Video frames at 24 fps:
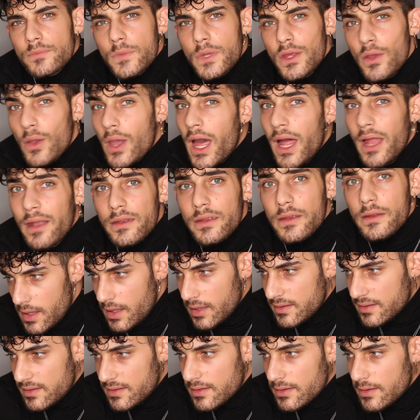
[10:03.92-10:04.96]
You can't.
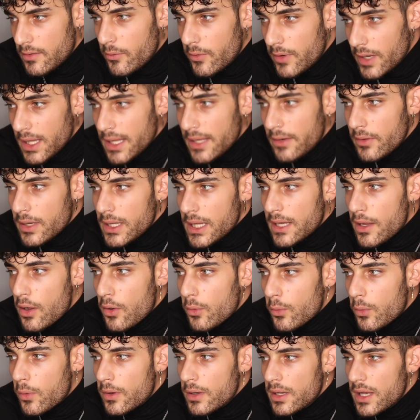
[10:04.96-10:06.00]
It's really, really
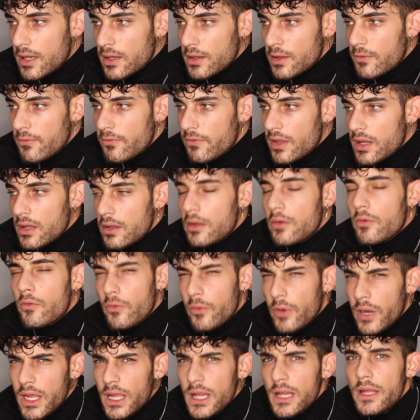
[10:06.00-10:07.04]
awkward and you feel
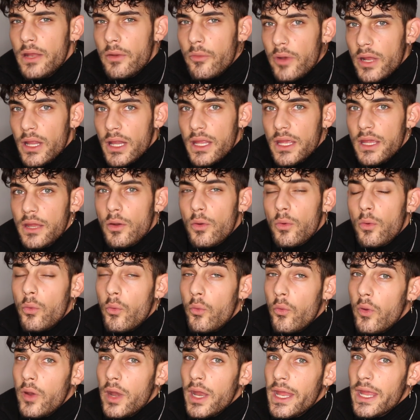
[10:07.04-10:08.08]
really, really,
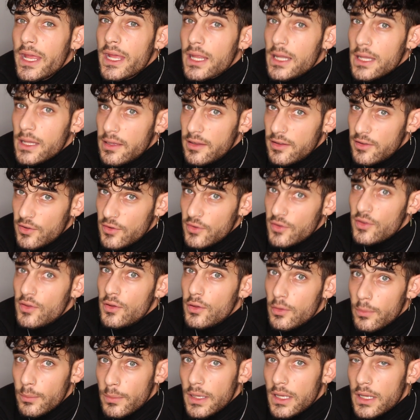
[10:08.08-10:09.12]
really
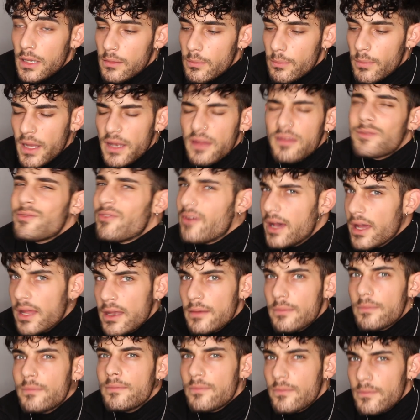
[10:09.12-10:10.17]
stupid, but it's fine.
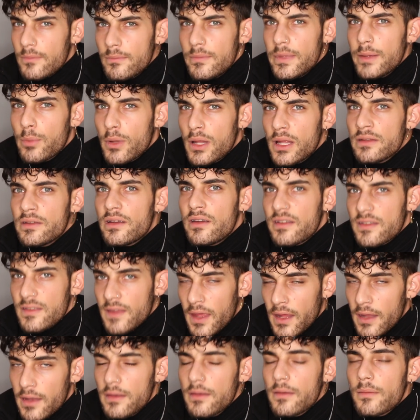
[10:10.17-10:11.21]
People
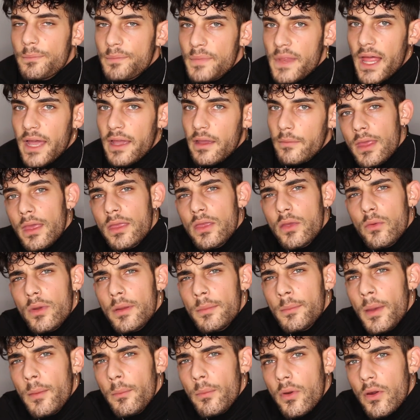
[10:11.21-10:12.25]
understand. Like, can you
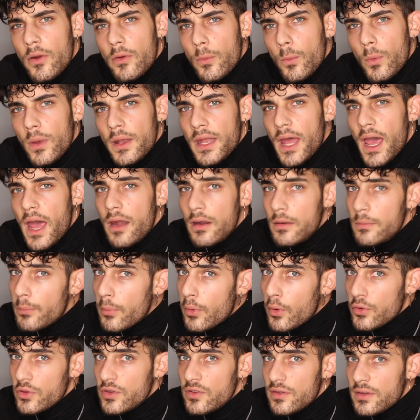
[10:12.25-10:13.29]
remember when
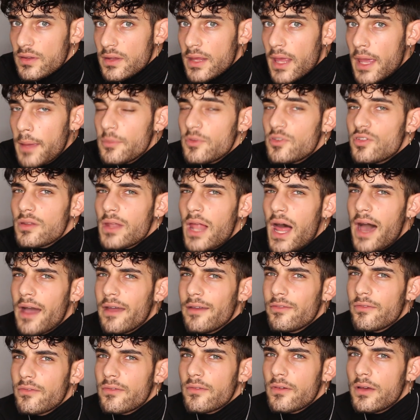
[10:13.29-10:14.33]
AirPods came to
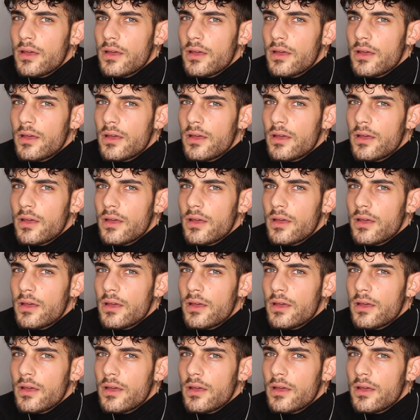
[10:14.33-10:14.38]
life?